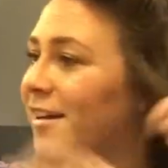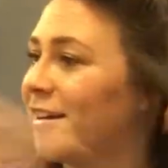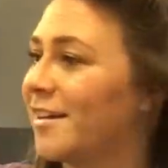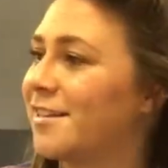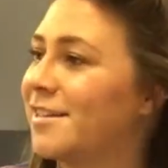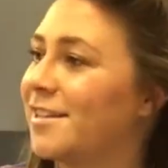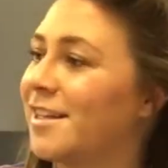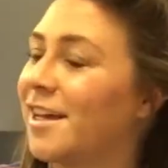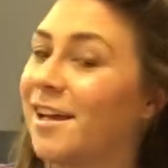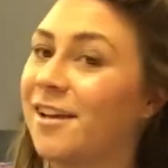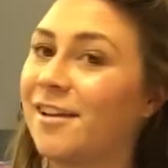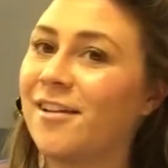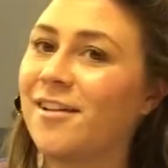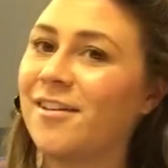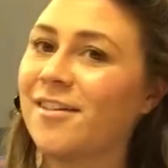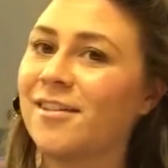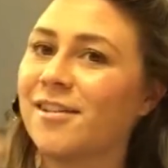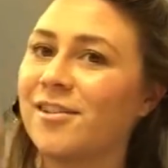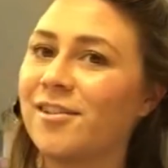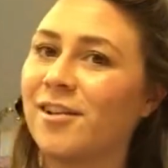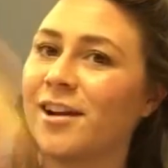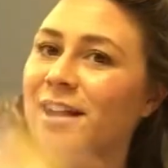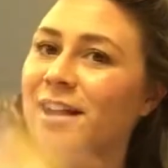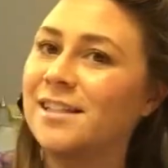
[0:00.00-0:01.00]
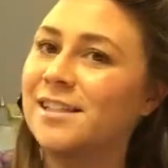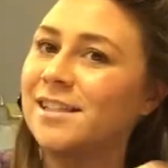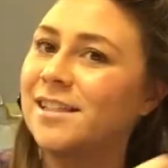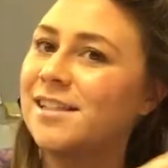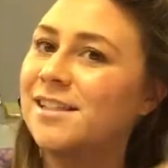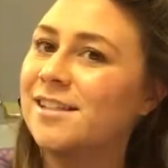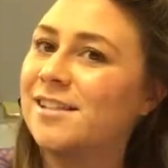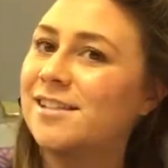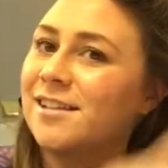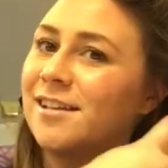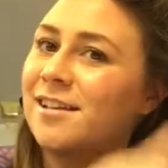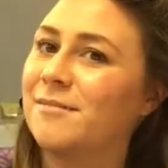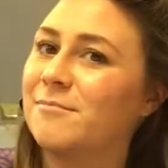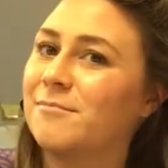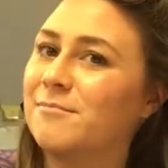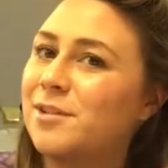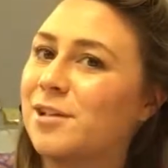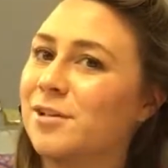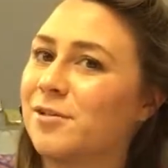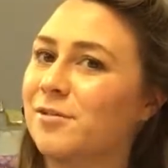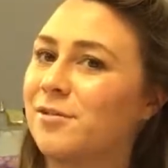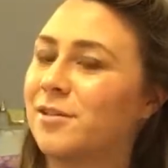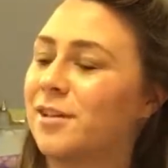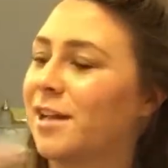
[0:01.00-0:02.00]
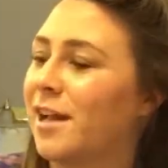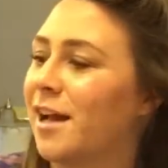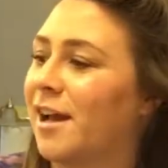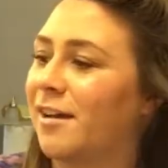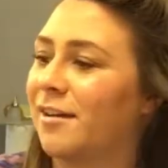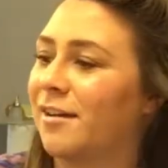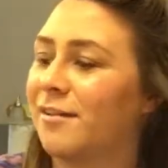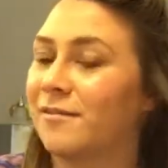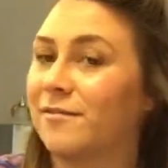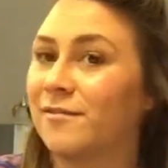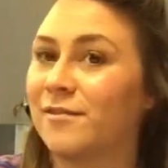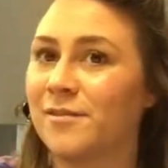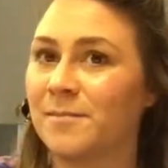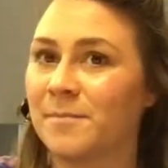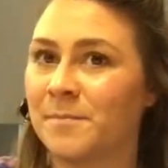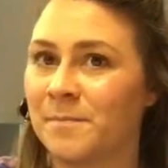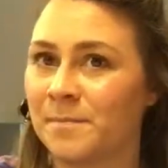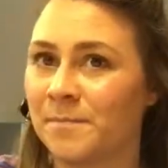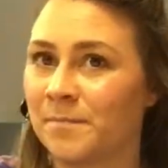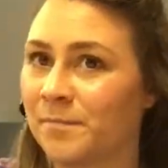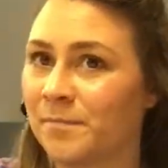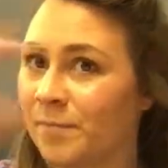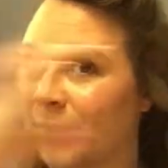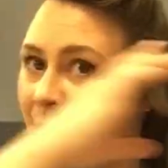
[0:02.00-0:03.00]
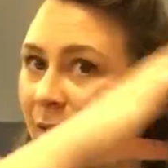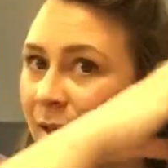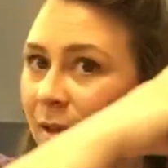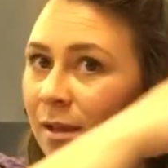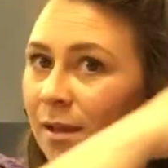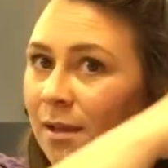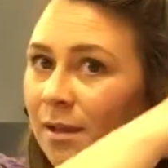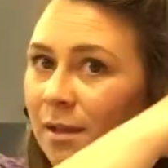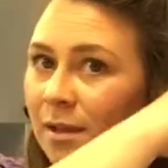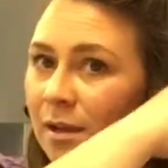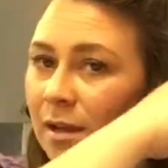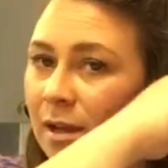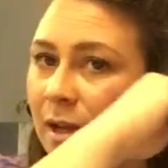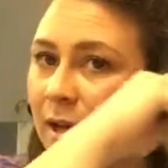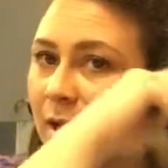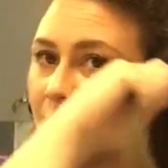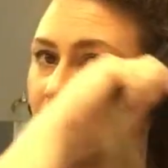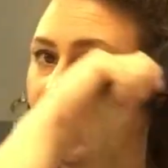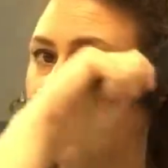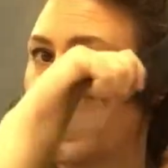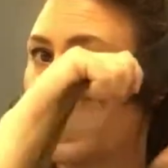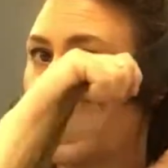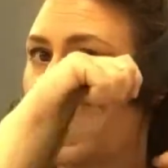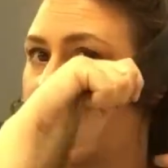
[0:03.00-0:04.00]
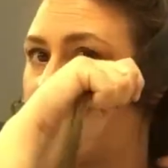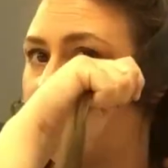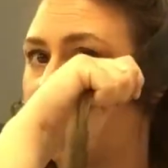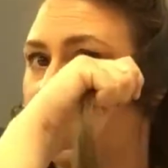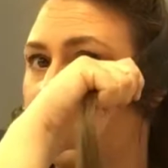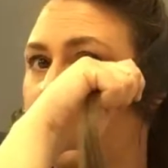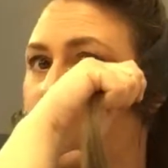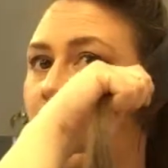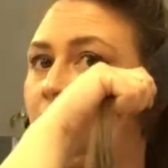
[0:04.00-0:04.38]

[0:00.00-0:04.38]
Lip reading: Is that not the craziest? I'm totally out of hairspray.